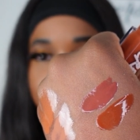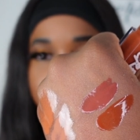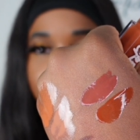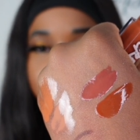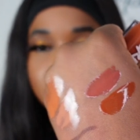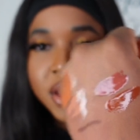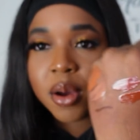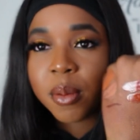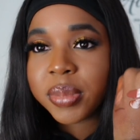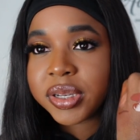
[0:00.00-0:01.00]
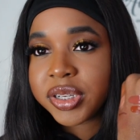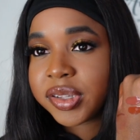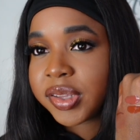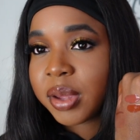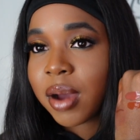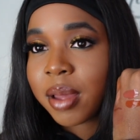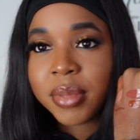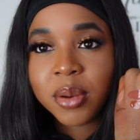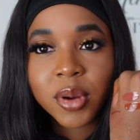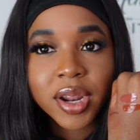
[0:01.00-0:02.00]
that we have going on. But do you see what I
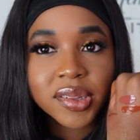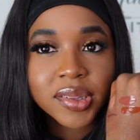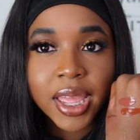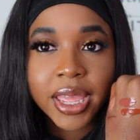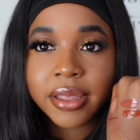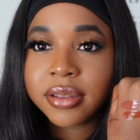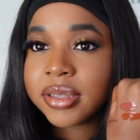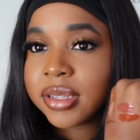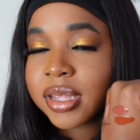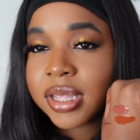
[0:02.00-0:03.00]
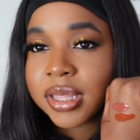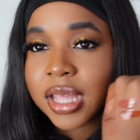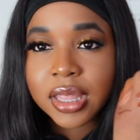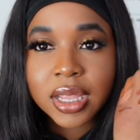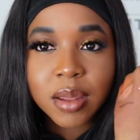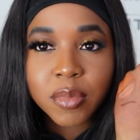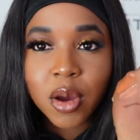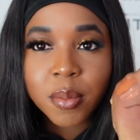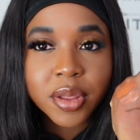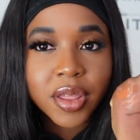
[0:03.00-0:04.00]
mean when I say that the lip
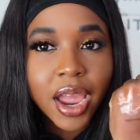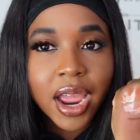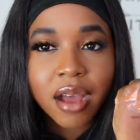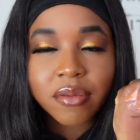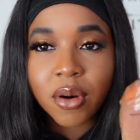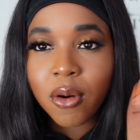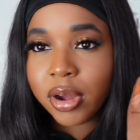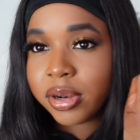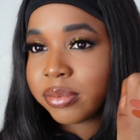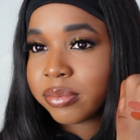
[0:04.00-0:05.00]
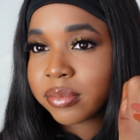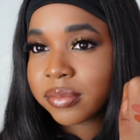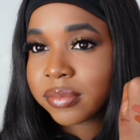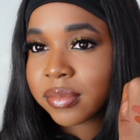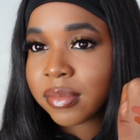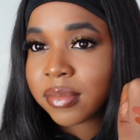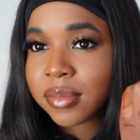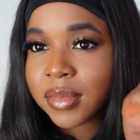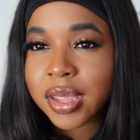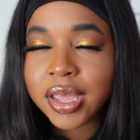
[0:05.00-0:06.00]
combo that I have on
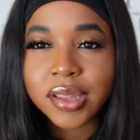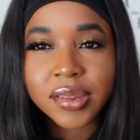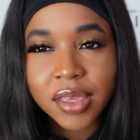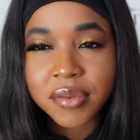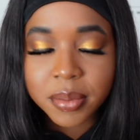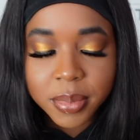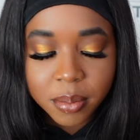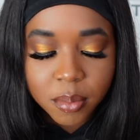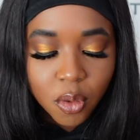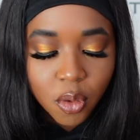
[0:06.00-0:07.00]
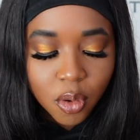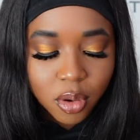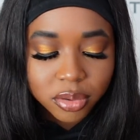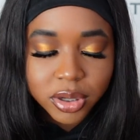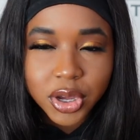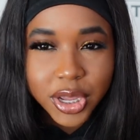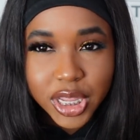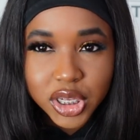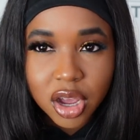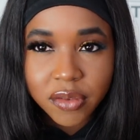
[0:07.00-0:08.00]
is giving me more
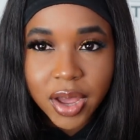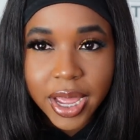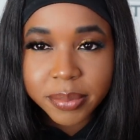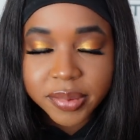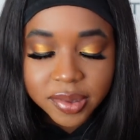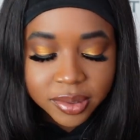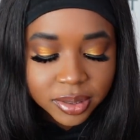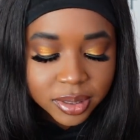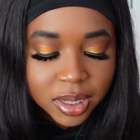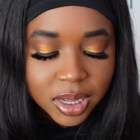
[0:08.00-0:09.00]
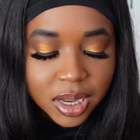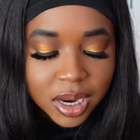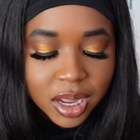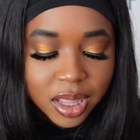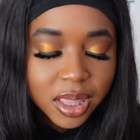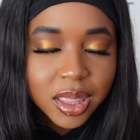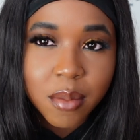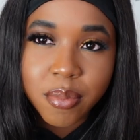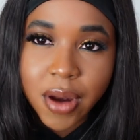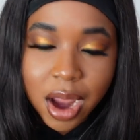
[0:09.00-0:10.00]
Cookie Jar vibes? I think
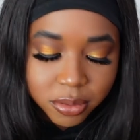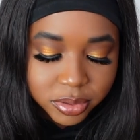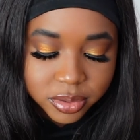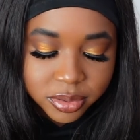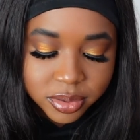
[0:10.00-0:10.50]
that brown